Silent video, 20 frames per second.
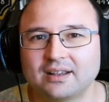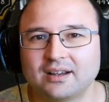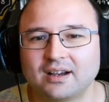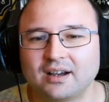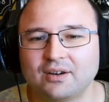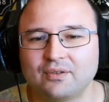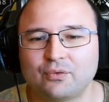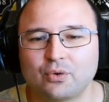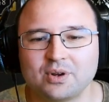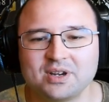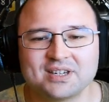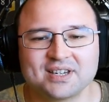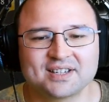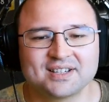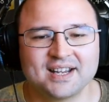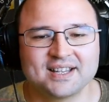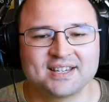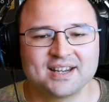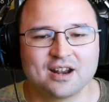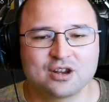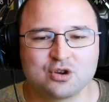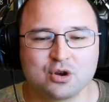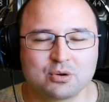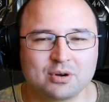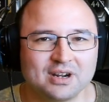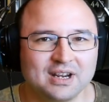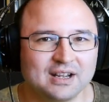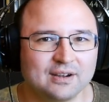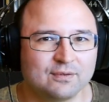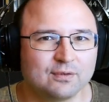uh, for instance, let's say that you're
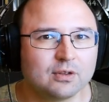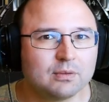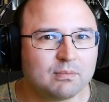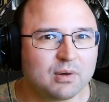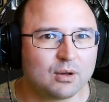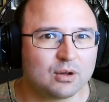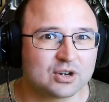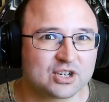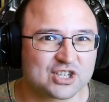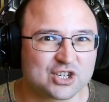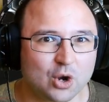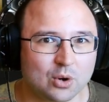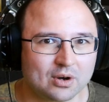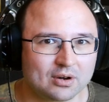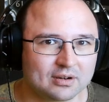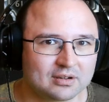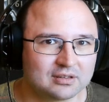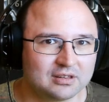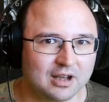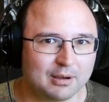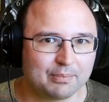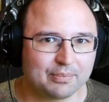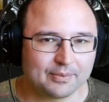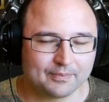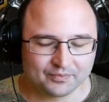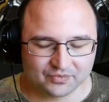running a football or soccer club.